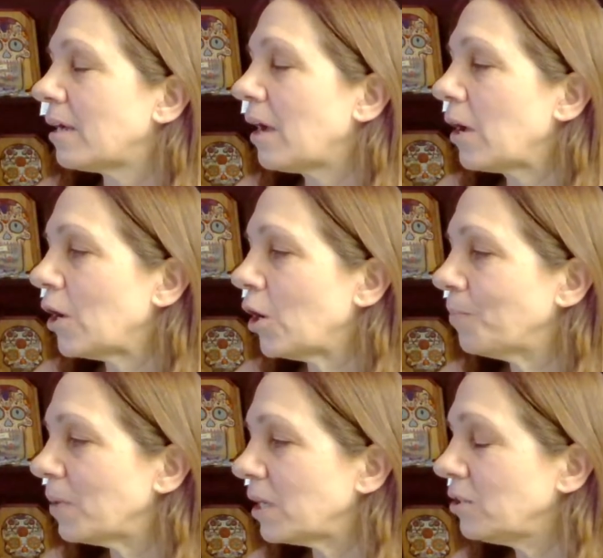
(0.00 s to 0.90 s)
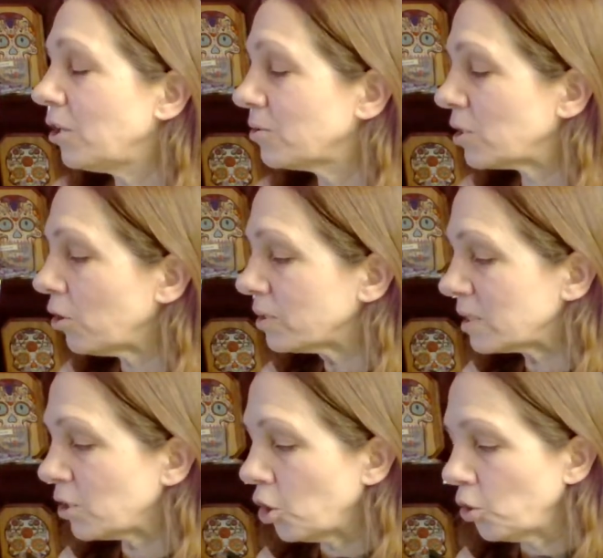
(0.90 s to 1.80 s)
Um, there's
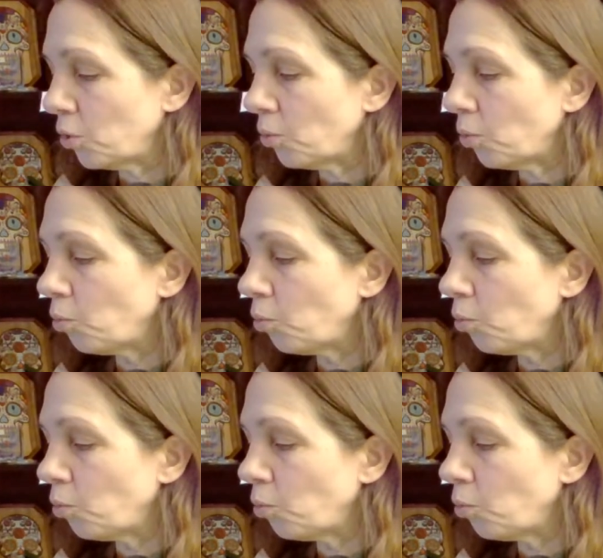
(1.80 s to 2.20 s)
also